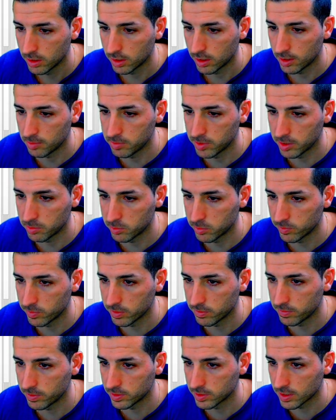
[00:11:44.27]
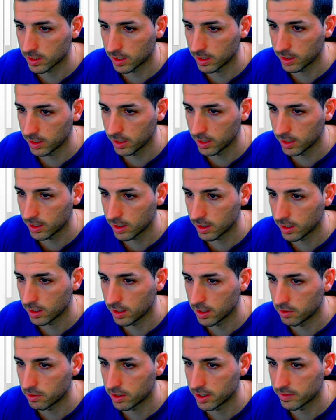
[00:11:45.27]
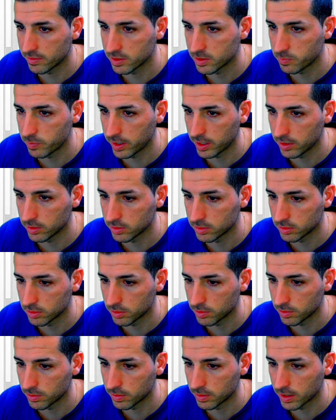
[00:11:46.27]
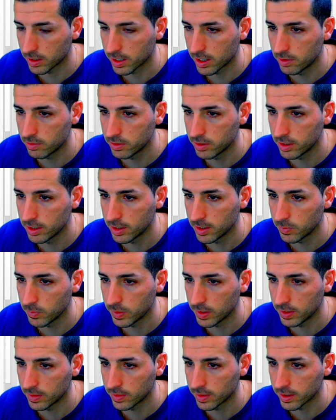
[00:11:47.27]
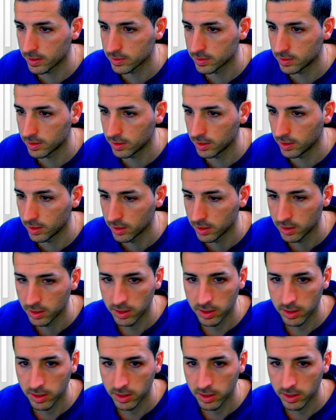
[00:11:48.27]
Let me remove the fiscal year, and now I have space. So account name, industry,